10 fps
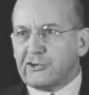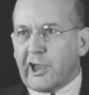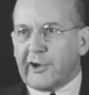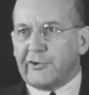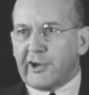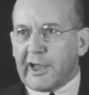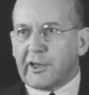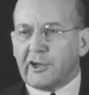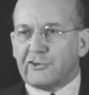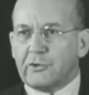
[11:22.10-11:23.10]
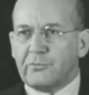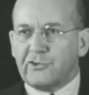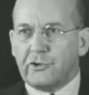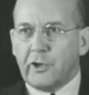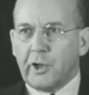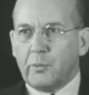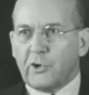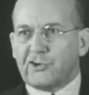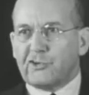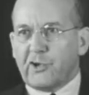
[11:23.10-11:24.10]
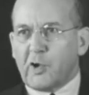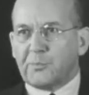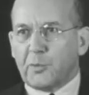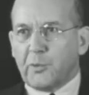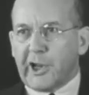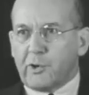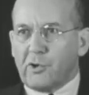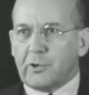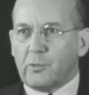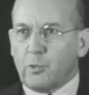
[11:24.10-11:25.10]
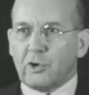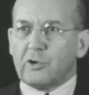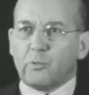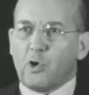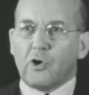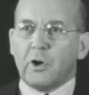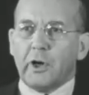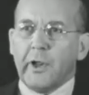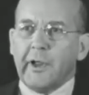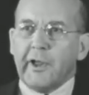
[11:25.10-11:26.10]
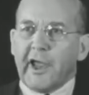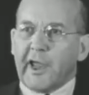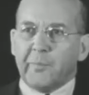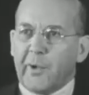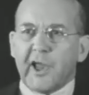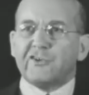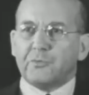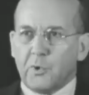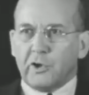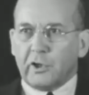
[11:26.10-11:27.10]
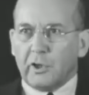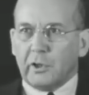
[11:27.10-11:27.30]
antagonisms which have helped to bring on world war and mass murder.